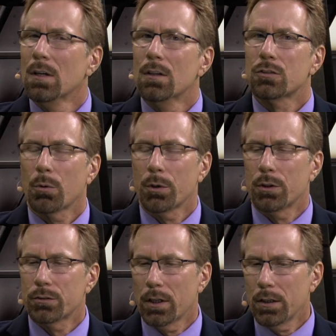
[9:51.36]
So when you're
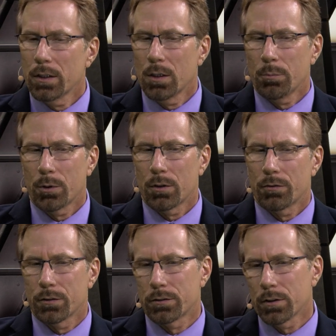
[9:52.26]
setting up your
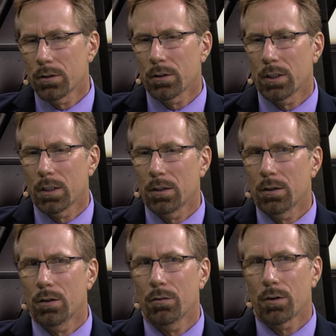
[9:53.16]
facility,
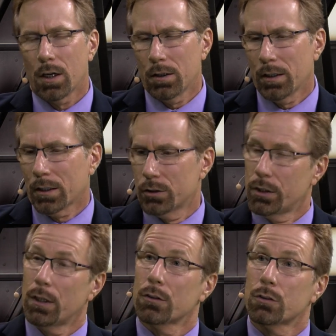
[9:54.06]
you've got like a
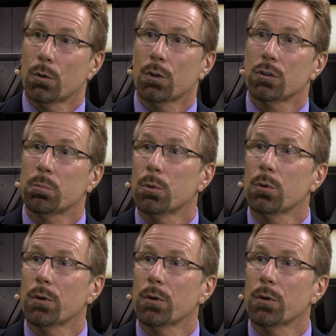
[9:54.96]
shared storage pool